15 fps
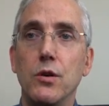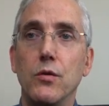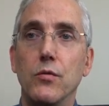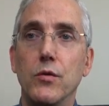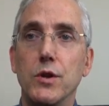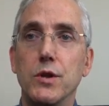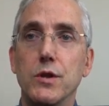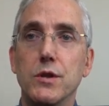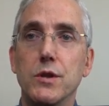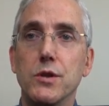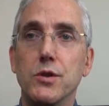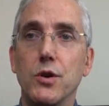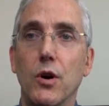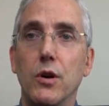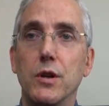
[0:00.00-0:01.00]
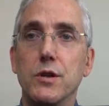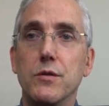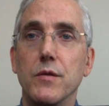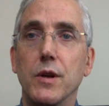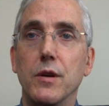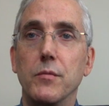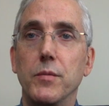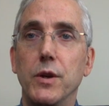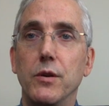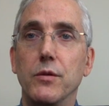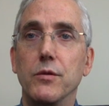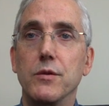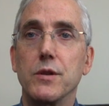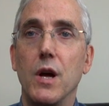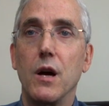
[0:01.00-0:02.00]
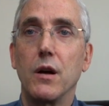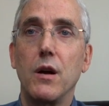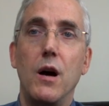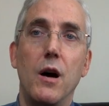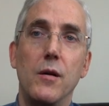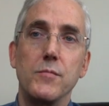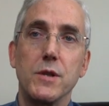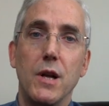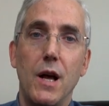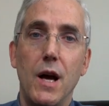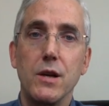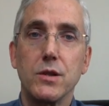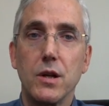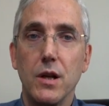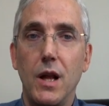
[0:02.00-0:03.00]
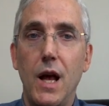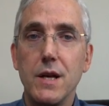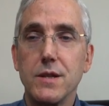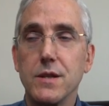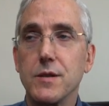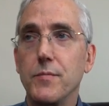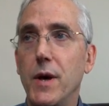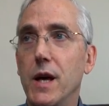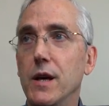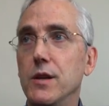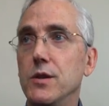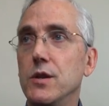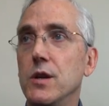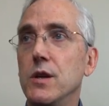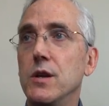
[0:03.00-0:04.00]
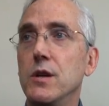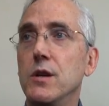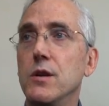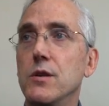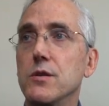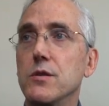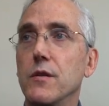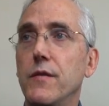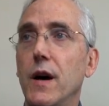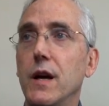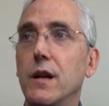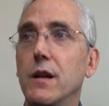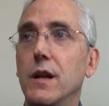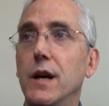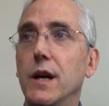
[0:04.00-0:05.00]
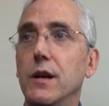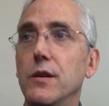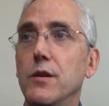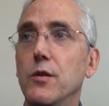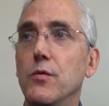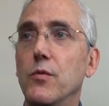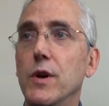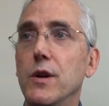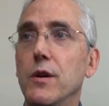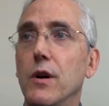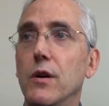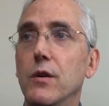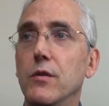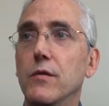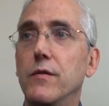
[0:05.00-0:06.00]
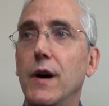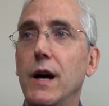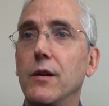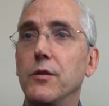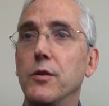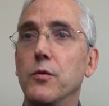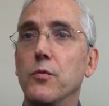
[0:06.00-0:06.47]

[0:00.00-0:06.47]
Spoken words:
which is the charlottestreetcomputers.com/classes page. So if I click new window, file new